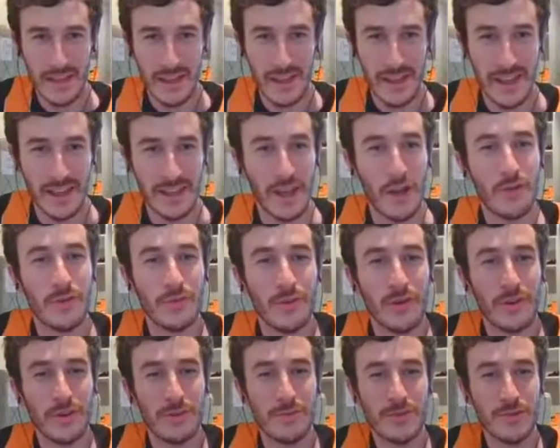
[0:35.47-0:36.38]
Hello
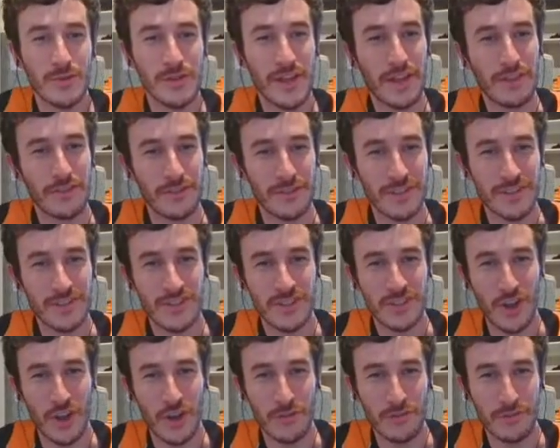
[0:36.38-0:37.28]
and welcome to another
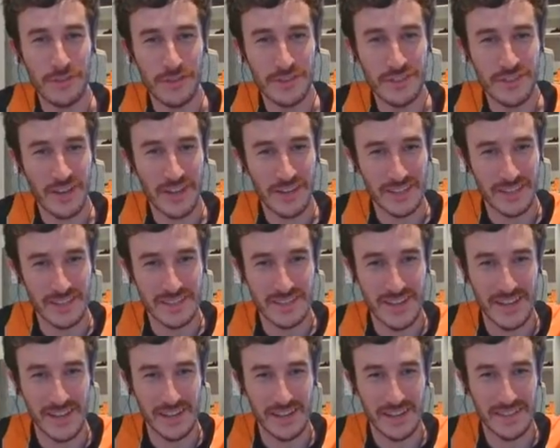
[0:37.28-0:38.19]
edition of the
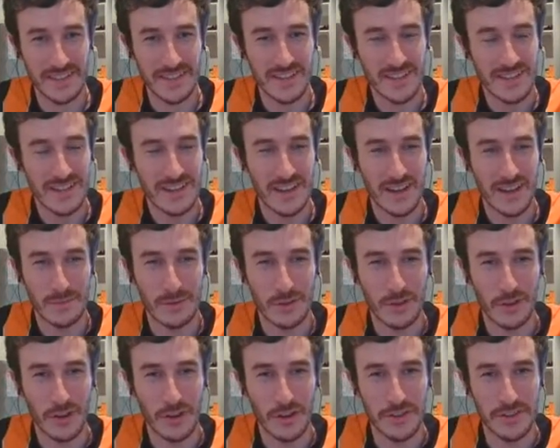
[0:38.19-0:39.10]
Tigers Down Under. I'm
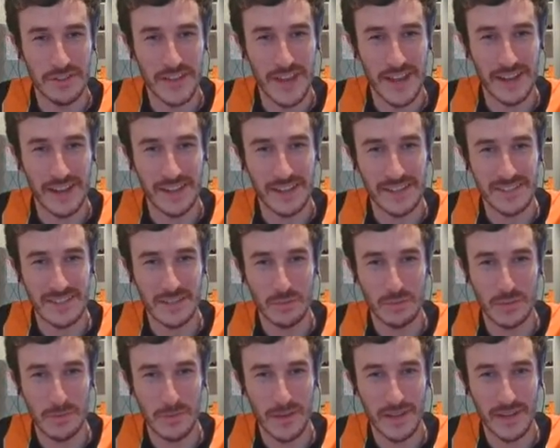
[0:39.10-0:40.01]
your host Alex,
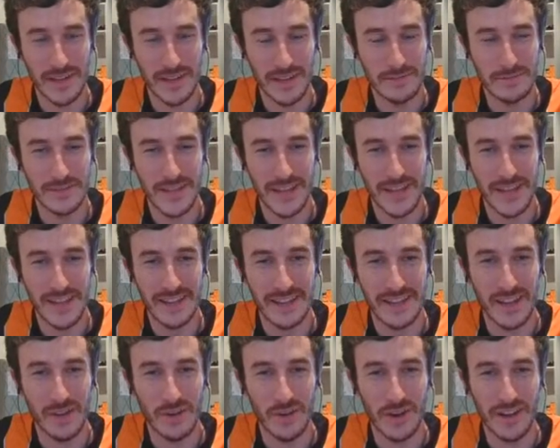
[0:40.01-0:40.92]
and with me I have
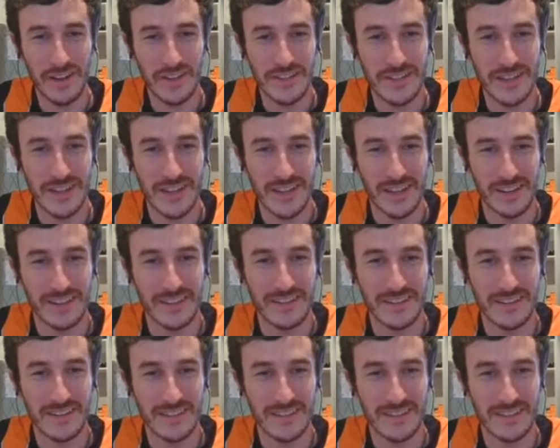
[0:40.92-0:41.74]
Dan. How are you, Dan?